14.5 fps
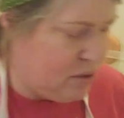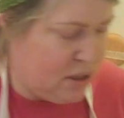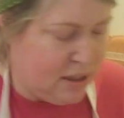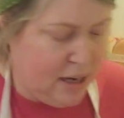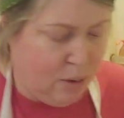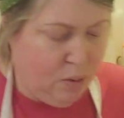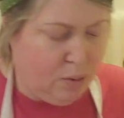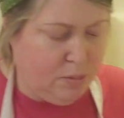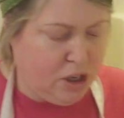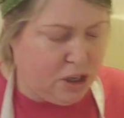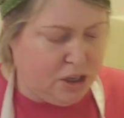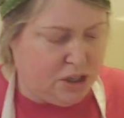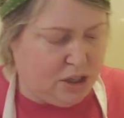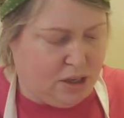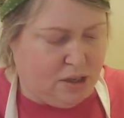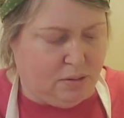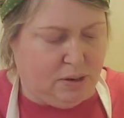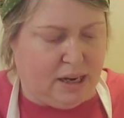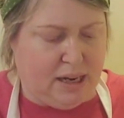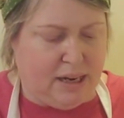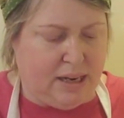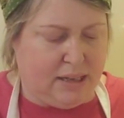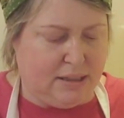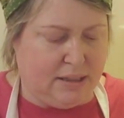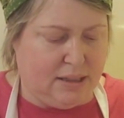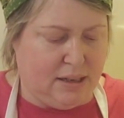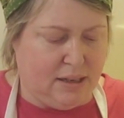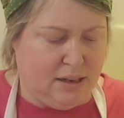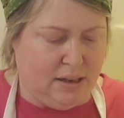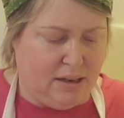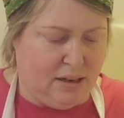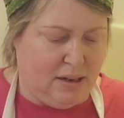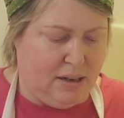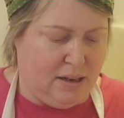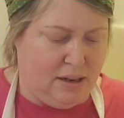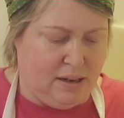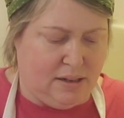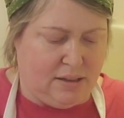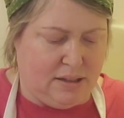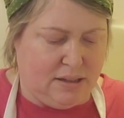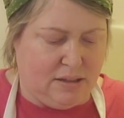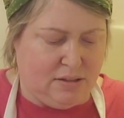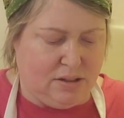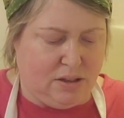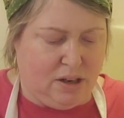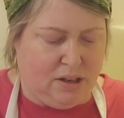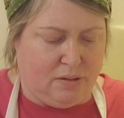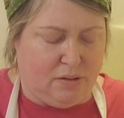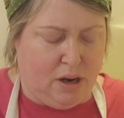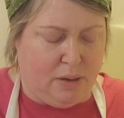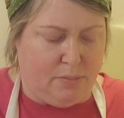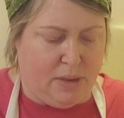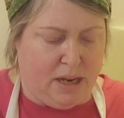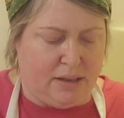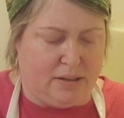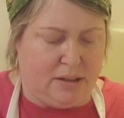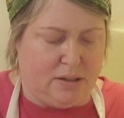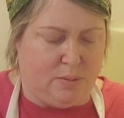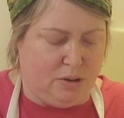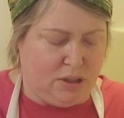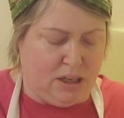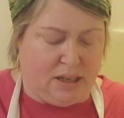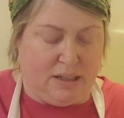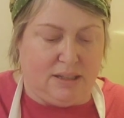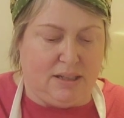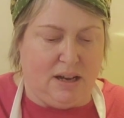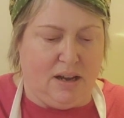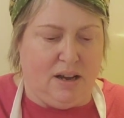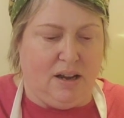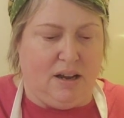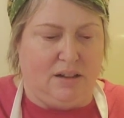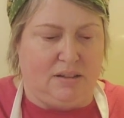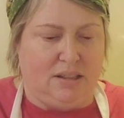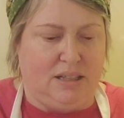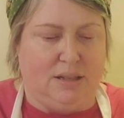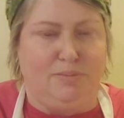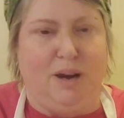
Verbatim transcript: now what I'm going to do is, this looks like a right mess, I suppose it is. This is my